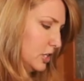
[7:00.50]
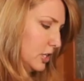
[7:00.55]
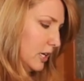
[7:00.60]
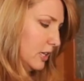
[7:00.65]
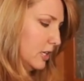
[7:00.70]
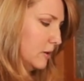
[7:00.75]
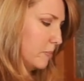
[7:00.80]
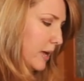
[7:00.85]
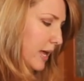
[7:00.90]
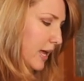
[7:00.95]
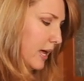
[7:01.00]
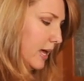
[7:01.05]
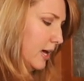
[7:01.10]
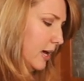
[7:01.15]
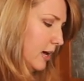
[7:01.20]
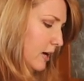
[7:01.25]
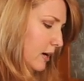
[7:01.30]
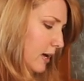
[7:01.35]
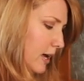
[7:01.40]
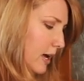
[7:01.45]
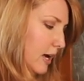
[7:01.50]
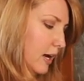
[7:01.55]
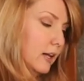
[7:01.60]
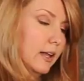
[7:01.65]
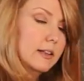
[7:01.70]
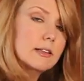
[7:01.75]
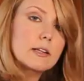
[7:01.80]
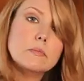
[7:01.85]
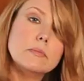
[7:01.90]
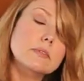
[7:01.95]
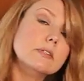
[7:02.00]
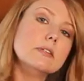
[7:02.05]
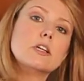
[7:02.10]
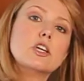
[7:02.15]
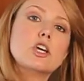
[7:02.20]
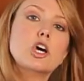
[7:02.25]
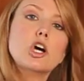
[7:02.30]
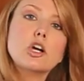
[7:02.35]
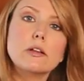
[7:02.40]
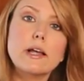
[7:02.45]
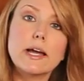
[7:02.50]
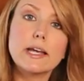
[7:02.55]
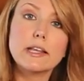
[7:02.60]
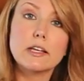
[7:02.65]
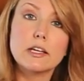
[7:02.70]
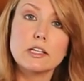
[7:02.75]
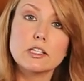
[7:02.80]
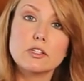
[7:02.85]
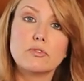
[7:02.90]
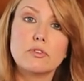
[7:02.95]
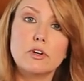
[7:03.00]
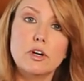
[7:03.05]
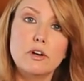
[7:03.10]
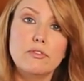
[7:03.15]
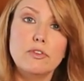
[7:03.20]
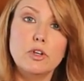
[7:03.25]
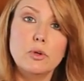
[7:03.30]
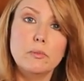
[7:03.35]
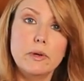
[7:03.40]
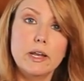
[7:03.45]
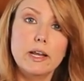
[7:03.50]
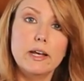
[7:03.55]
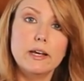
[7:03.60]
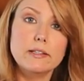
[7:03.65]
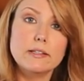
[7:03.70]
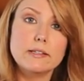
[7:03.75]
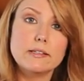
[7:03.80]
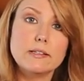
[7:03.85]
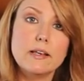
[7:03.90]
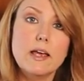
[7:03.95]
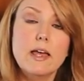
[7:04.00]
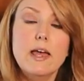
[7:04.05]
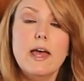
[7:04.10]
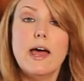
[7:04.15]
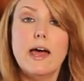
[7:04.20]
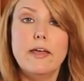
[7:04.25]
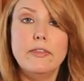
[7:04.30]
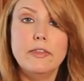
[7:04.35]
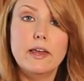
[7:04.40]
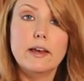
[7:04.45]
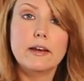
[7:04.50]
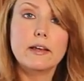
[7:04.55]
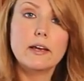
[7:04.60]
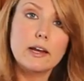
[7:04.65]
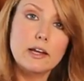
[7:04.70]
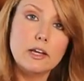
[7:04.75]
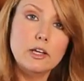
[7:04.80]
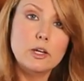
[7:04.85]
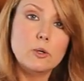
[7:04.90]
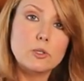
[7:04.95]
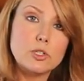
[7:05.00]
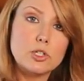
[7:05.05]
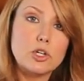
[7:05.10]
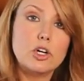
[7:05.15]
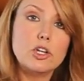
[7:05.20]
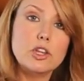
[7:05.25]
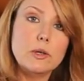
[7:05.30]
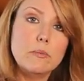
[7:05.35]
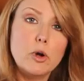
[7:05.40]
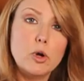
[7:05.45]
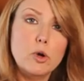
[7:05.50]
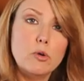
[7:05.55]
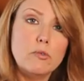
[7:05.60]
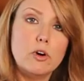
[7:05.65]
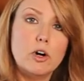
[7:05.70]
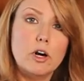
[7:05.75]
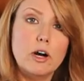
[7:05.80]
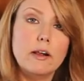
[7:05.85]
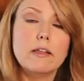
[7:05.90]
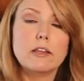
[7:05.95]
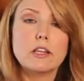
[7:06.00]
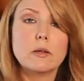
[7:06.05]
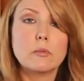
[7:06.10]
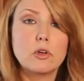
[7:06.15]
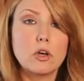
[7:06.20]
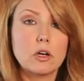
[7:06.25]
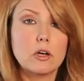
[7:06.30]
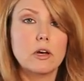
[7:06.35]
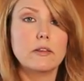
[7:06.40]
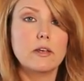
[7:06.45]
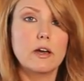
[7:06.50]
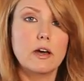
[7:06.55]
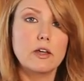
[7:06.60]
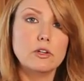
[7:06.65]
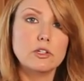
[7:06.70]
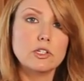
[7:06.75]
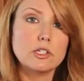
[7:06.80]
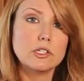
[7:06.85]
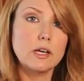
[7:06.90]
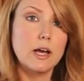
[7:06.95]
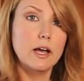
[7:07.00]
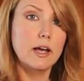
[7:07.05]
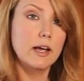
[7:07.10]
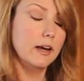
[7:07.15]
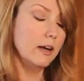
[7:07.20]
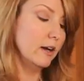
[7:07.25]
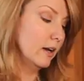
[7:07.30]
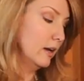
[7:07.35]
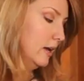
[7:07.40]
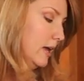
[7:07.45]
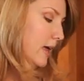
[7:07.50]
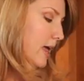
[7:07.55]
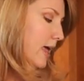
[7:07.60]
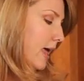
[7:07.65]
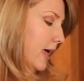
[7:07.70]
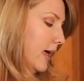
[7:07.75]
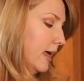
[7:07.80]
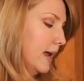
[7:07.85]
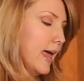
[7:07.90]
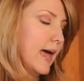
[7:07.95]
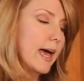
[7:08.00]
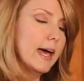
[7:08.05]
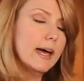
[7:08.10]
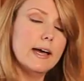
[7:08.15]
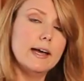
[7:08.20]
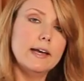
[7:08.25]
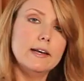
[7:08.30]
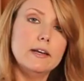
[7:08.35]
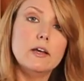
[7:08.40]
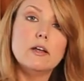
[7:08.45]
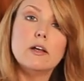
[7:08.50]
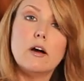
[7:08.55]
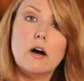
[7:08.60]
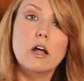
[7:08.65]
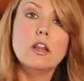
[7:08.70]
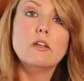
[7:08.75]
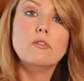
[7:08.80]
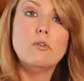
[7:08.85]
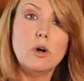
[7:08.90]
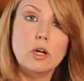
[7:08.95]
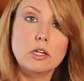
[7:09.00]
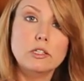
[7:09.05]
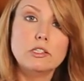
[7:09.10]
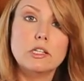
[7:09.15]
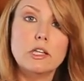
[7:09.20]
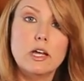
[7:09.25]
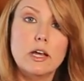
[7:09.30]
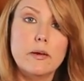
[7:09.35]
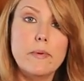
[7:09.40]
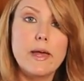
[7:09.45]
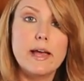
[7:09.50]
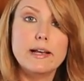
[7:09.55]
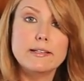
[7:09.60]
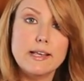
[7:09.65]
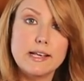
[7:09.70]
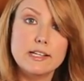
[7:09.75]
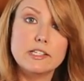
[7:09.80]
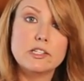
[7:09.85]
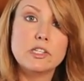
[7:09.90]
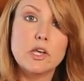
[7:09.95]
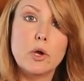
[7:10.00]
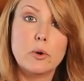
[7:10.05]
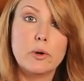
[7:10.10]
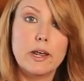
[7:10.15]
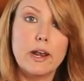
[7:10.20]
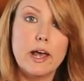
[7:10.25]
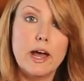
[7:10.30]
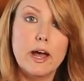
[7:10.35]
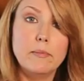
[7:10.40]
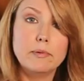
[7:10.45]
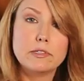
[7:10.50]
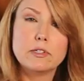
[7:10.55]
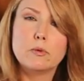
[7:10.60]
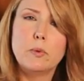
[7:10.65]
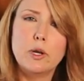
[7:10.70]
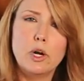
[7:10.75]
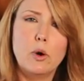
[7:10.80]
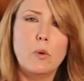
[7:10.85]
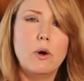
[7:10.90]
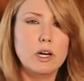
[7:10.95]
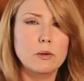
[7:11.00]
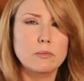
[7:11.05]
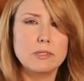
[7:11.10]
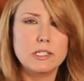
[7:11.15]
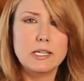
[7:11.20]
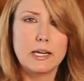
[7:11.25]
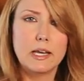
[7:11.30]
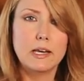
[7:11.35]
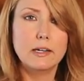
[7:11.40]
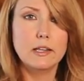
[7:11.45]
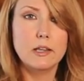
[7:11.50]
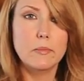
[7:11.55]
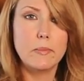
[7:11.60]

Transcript: in the pan and let them cook like this for a few minutes and then kind of, you know, turn them over and let them cook on the other side and add olive oil to them as they soak it up so we don't want them sticking to the